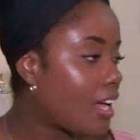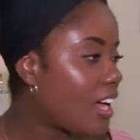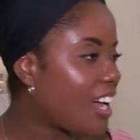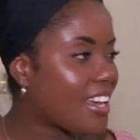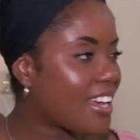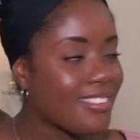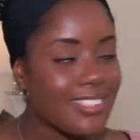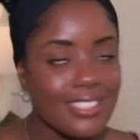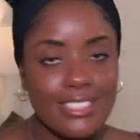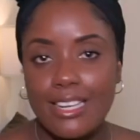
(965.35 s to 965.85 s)

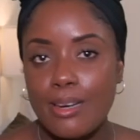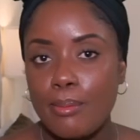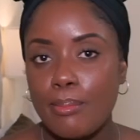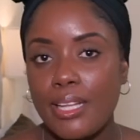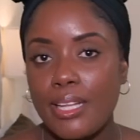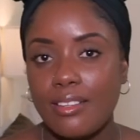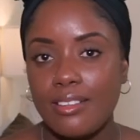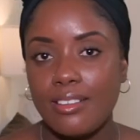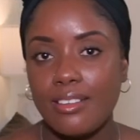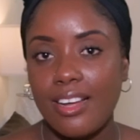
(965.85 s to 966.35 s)
I use
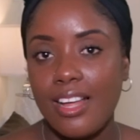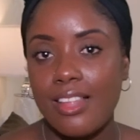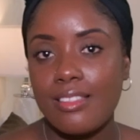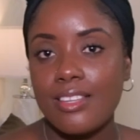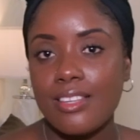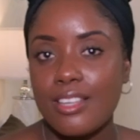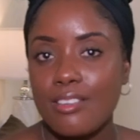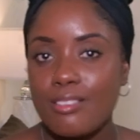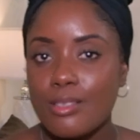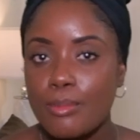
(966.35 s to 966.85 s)
Sanabella and
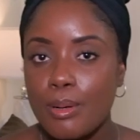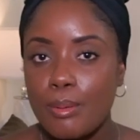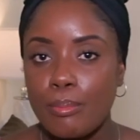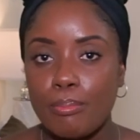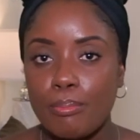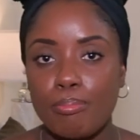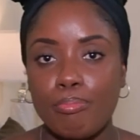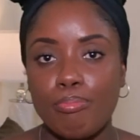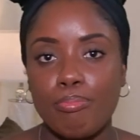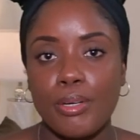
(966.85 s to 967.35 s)
then use my
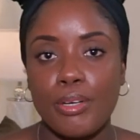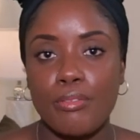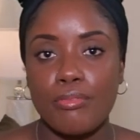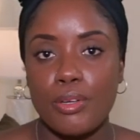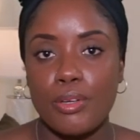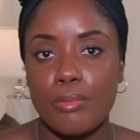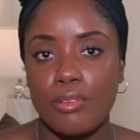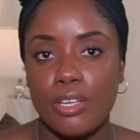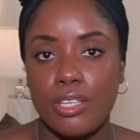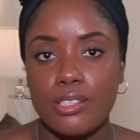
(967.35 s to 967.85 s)

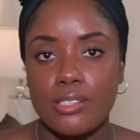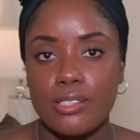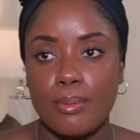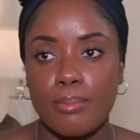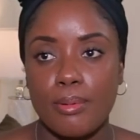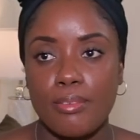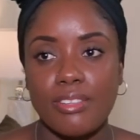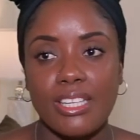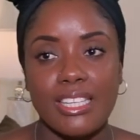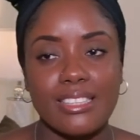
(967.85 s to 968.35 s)
perfume on top
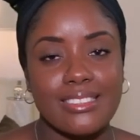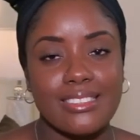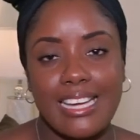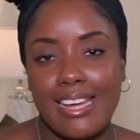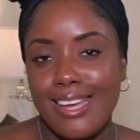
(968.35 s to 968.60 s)
of that.